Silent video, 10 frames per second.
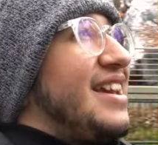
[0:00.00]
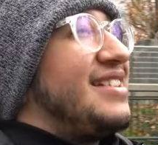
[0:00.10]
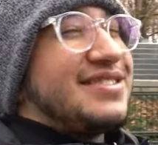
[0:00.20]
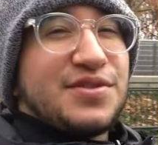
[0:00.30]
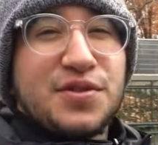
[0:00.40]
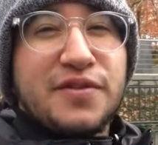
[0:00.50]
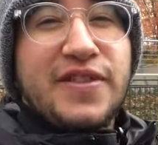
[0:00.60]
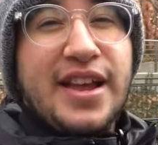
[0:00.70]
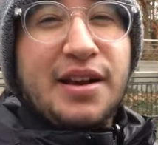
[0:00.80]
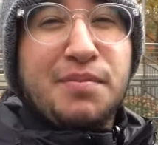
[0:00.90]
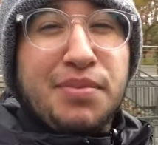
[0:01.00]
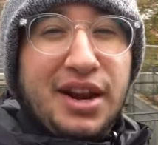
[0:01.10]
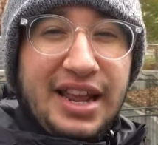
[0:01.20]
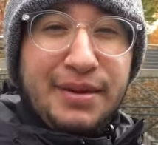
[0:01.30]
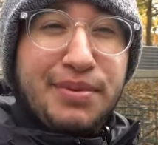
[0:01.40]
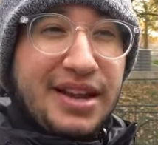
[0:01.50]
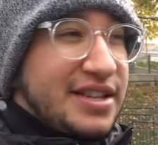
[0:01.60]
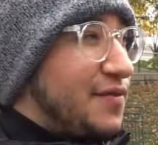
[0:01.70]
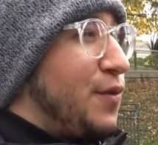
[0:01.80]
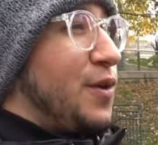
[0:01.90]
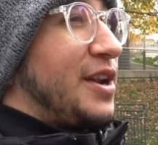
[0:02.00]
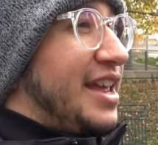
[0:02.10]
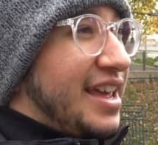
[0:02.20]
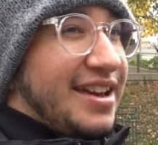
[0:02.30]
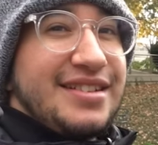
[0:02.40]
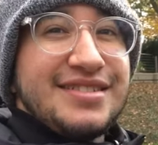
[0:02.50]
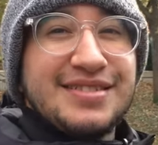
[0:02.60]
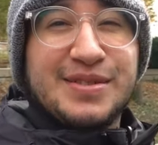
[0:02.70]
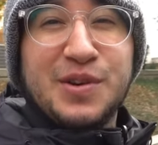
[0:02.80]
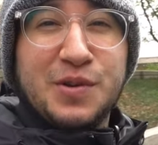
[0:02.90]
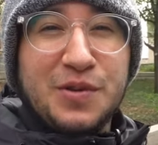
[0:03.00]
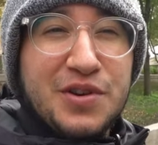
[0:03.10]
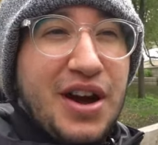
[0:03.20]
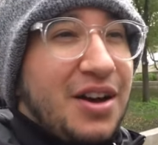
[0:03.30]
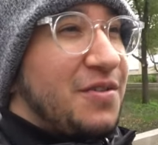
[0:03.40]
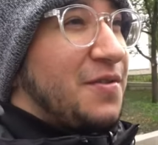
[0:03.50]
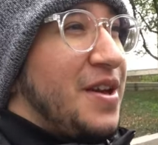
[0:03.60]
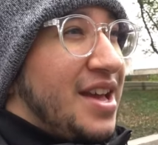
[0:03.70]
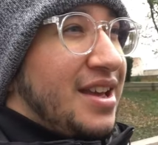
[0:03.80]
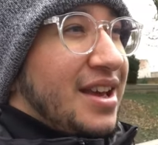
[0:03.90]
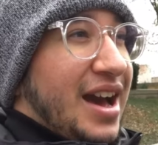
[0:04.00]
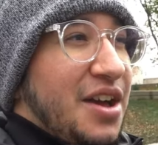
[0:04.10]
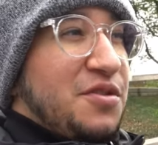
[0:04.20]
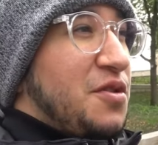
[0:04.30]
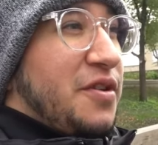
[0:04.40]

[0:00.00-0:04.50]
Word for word: it's sort of like a play place for kids. So you know how, I don't know